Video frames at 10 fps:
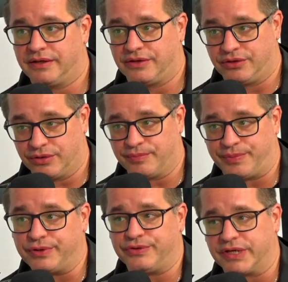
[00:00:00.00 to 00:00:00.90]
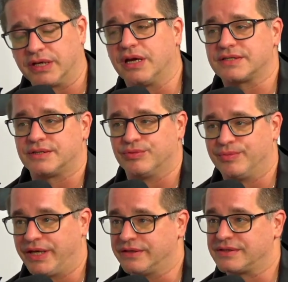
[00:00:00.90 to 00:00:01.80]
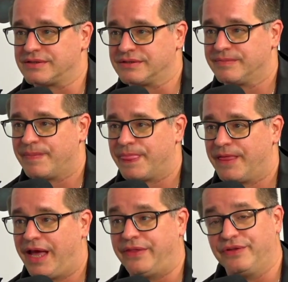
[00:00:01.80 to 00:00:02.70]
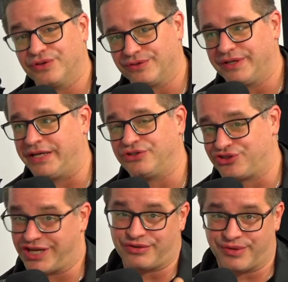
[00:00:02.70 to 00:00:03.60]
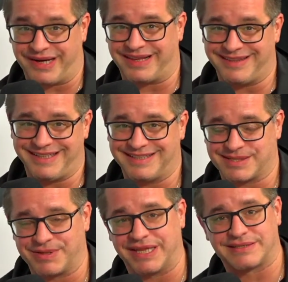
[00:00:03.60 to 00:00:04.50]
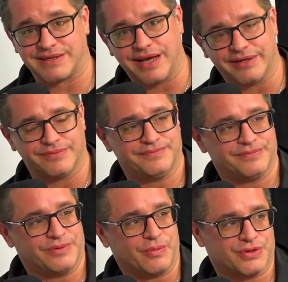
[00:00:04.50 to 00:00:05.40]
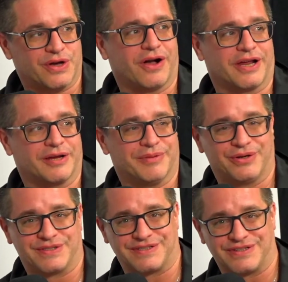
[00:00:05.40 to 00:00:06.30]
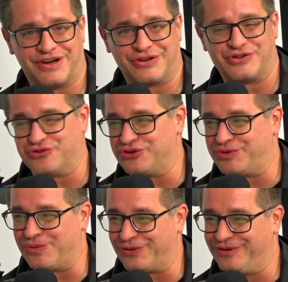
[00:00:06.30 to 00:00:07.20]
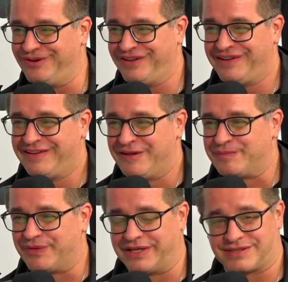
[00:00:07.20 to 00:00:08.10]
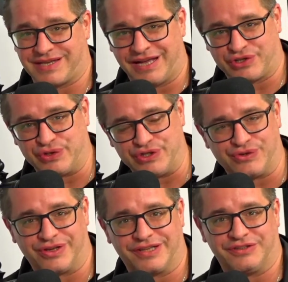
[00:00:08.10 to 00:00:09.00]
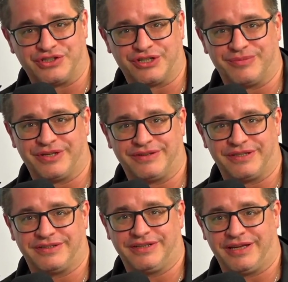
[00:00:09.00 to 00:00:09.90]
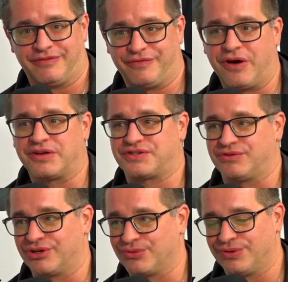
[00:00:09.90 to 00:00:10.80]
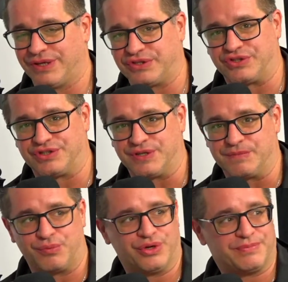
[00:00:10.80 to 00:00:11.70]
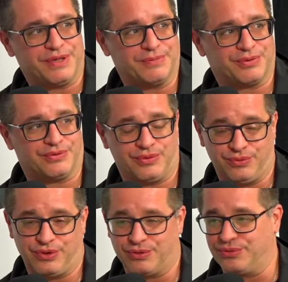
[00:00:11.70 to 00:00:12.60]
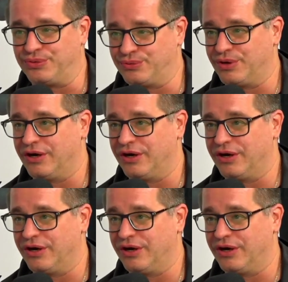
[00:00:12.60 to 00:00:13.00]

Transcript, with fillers: then yeah. you're building a customer base. And yeah. how strong? And you're, and you're generating leads. I mean, that's kind of what we're talking about. Exactly. Is it's not a dirty word. Yeah. It's actually doing it legitimately and fostering a relationship with people who mm-hmm.